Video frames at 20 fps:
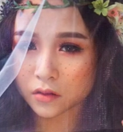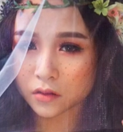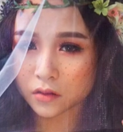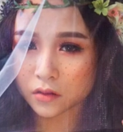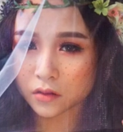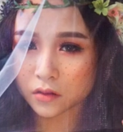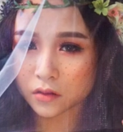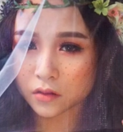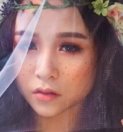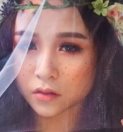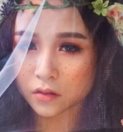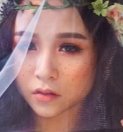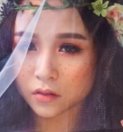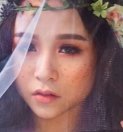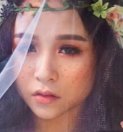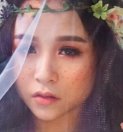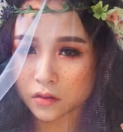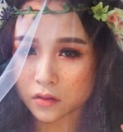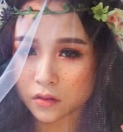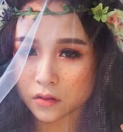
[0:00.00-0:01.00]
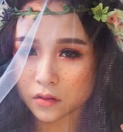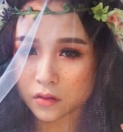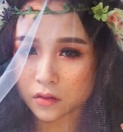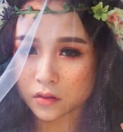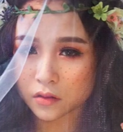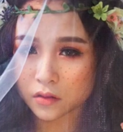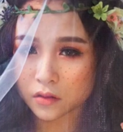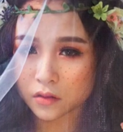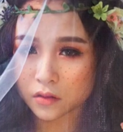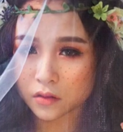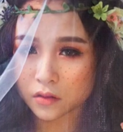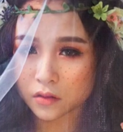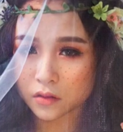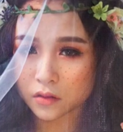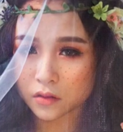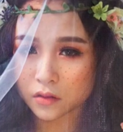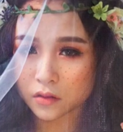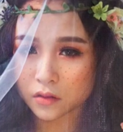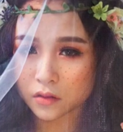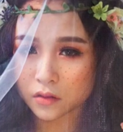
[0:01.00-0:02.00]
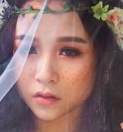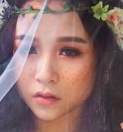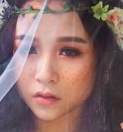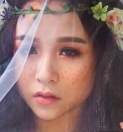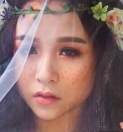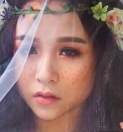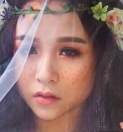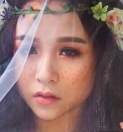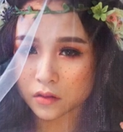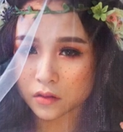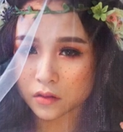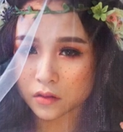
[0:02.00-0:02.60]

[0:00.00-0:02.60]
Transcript: No one is speaking in this clip.